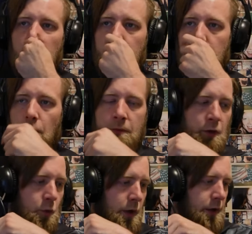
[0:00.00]
Blow me
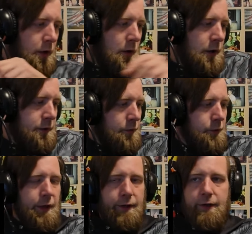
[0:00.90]
away, girl. I know you
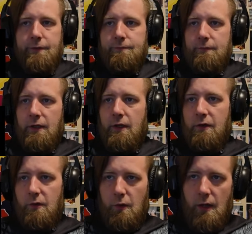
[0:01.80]
can, and I
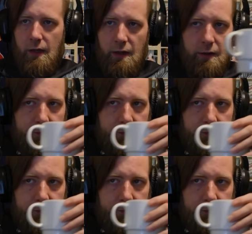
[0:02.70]
know you have.